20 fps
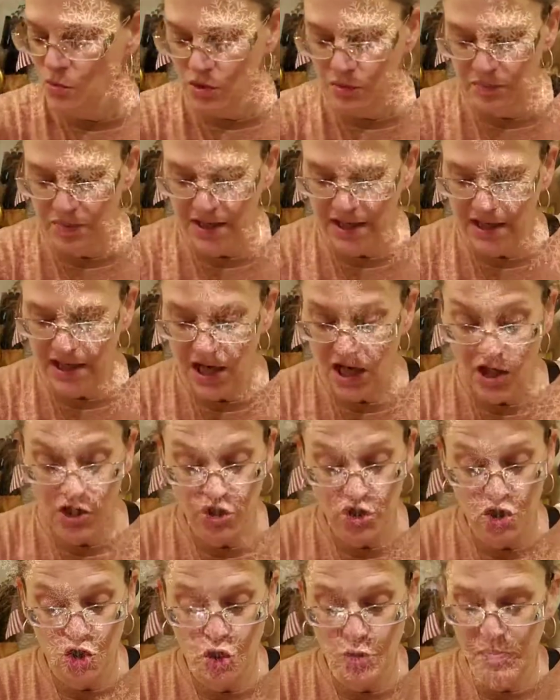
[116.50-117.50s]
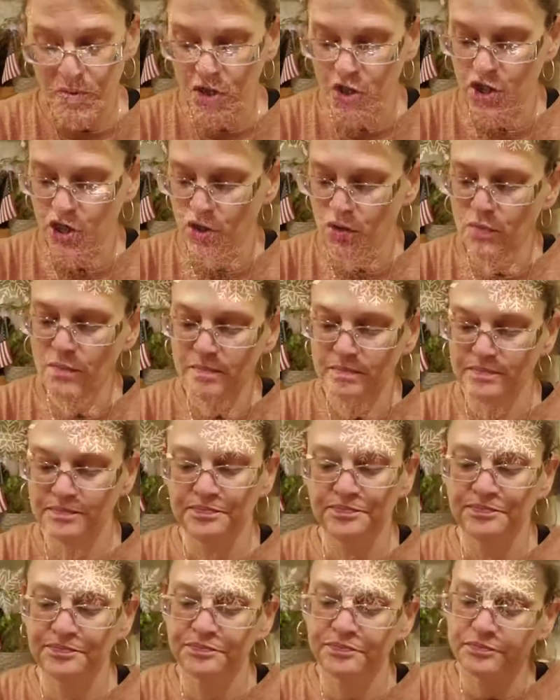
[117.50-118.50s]
would be super cute.
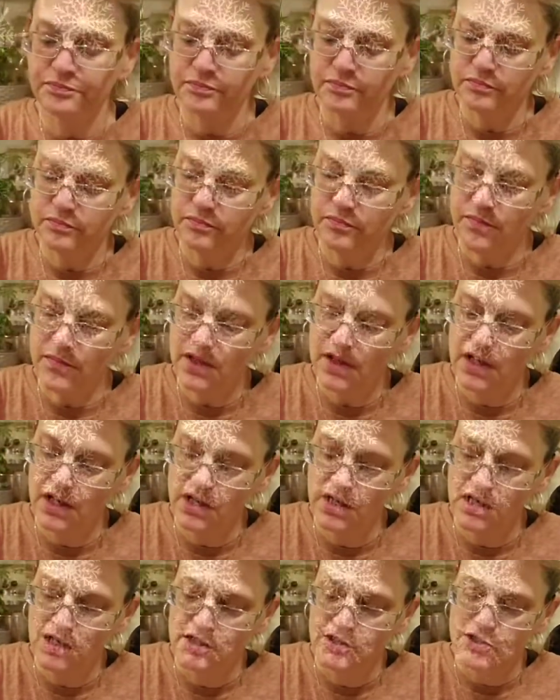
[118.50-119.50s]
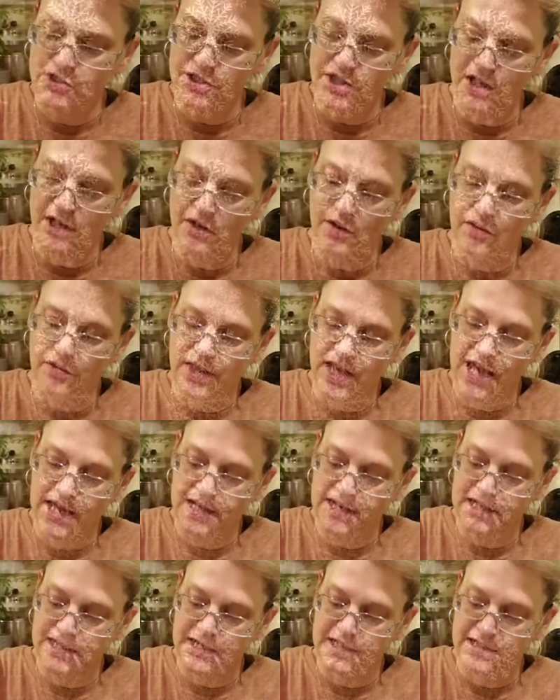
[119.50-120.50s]
So
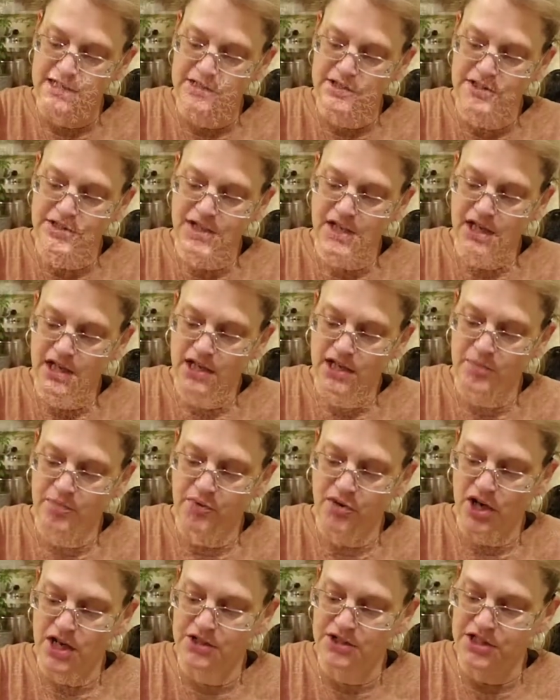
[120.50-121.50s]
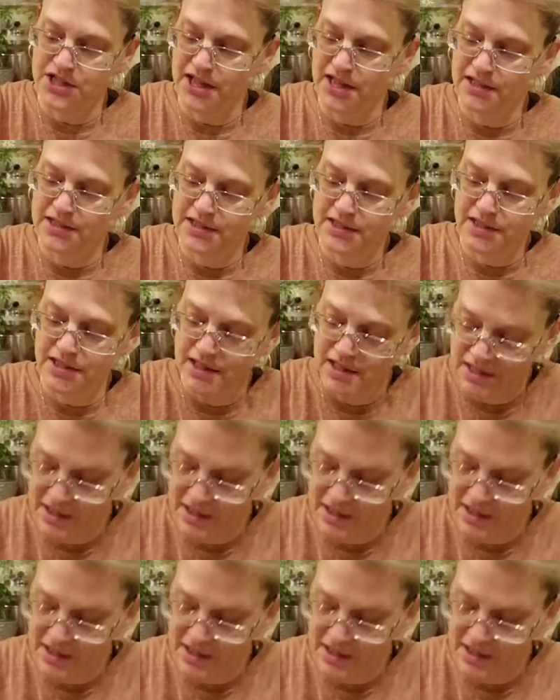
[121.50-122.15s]
that is the project